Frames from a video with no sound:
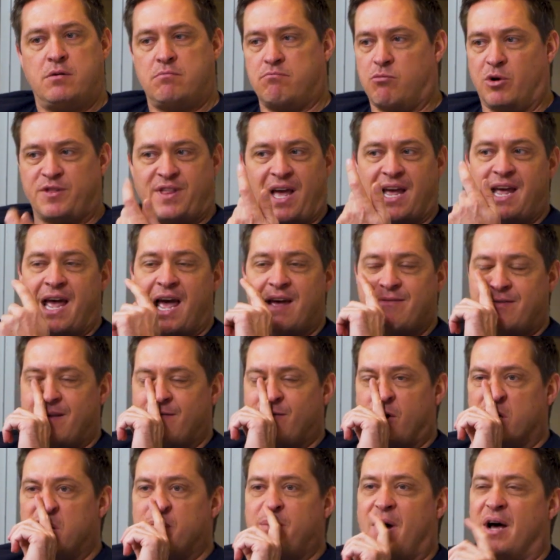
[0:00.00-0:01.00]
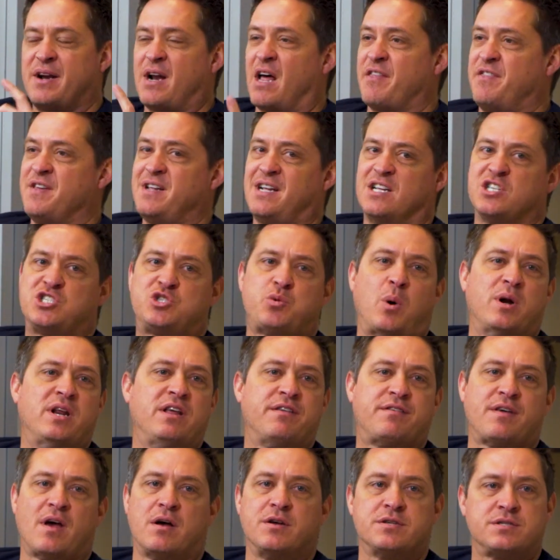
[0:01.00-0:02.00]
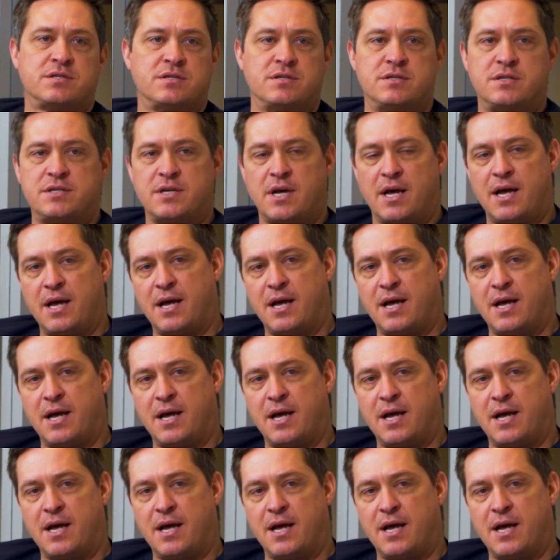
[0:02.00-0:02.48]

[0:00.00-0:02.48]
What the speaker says: What they have, they've got about, I think it's 20,000